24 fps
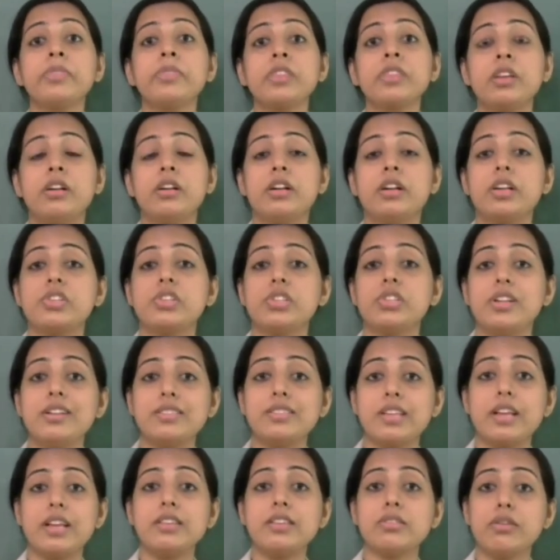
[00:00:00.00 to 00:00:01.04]
reduction in
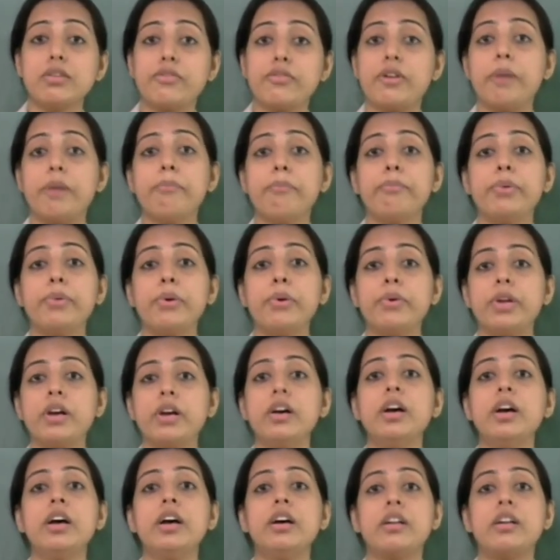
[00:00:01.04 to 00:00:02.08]
size of
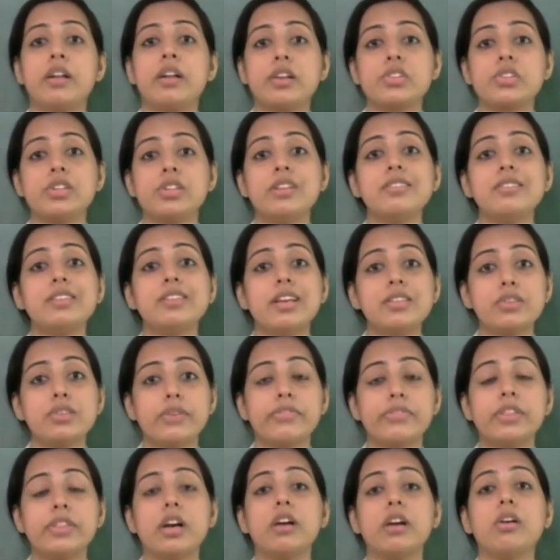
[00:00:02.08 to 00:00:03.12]
computer, reduction in size
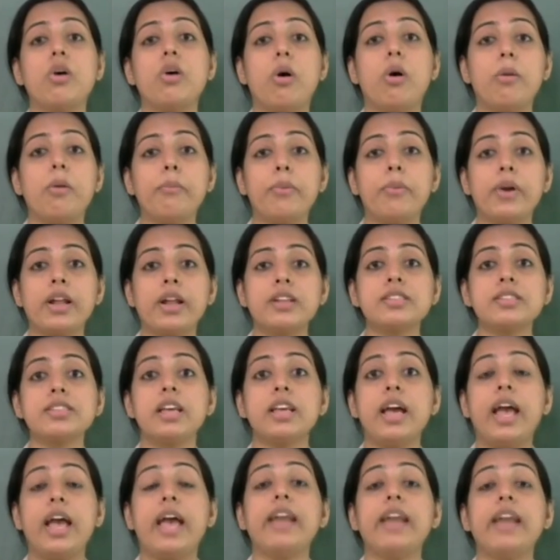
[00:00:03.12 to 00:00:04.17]
of the components,
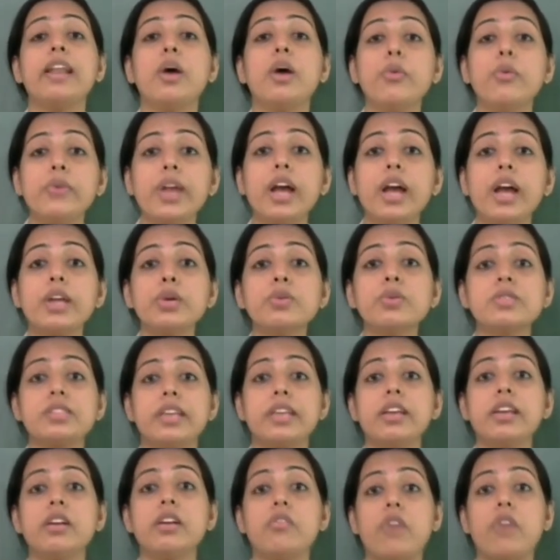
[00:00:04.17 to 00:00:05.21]
and now we are
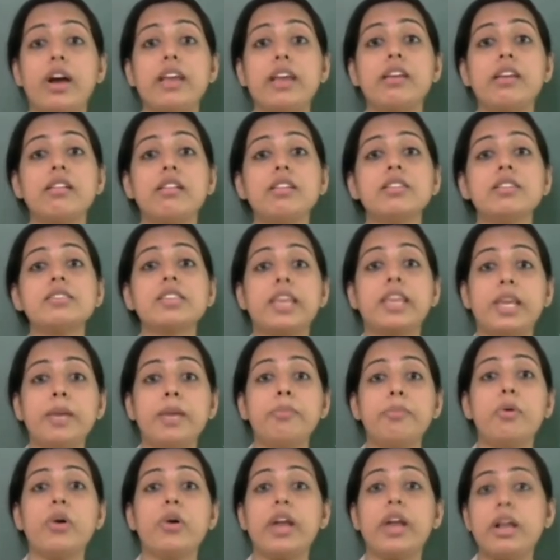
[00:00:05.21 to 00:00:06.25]
using wireless
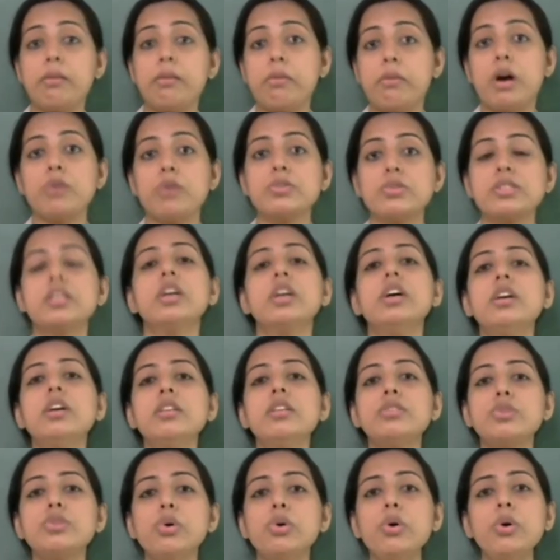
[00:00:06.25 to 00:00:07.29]
keyboard and mouse.
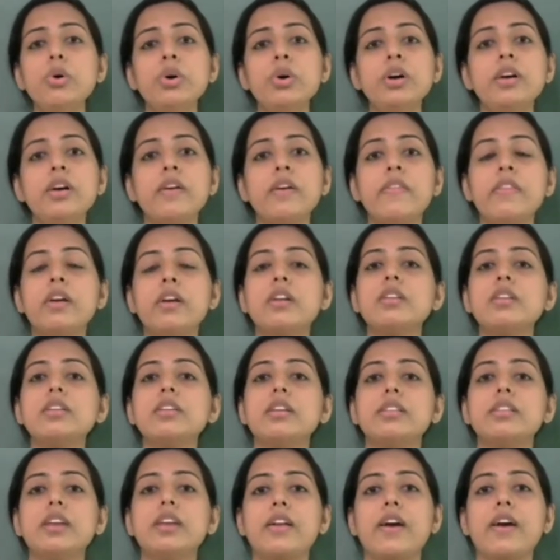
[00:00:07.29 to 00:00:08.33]
So
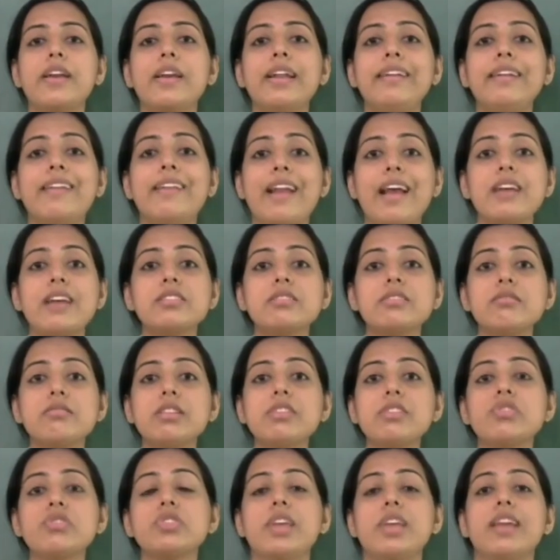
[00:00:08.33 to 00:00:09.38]
there are a
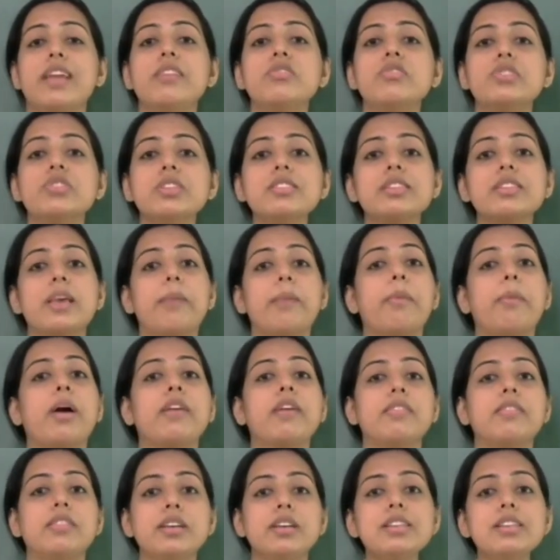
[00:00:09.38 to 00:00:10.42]
drastic changes
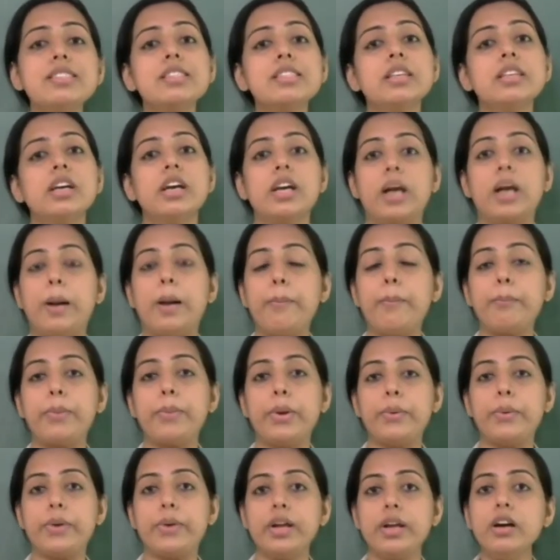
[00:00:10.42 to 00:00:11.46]
among this
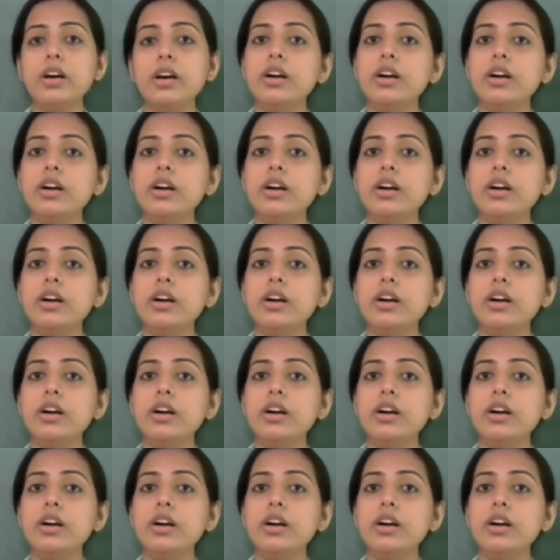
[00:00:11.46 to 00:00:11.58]
computer